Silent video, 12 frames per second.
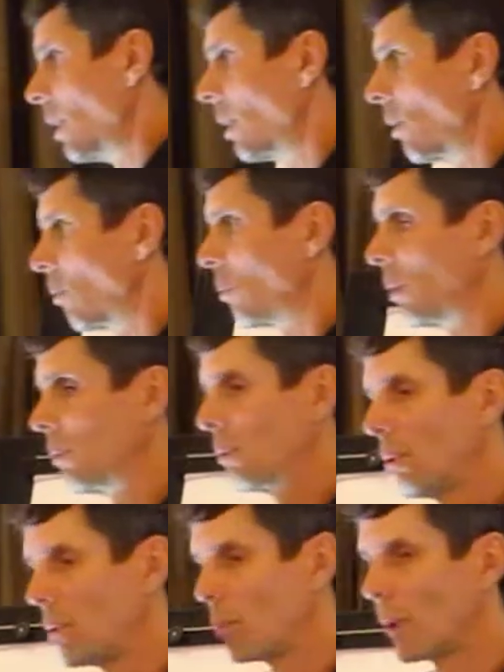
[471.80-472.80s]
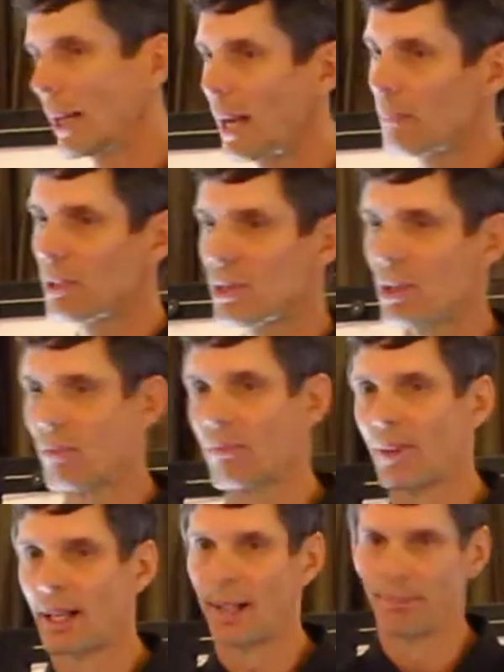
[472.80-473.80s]
you know, what happens if
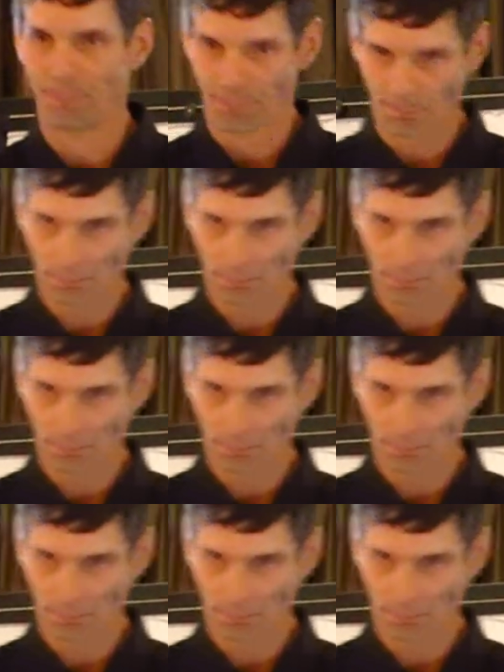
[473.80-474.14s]
um,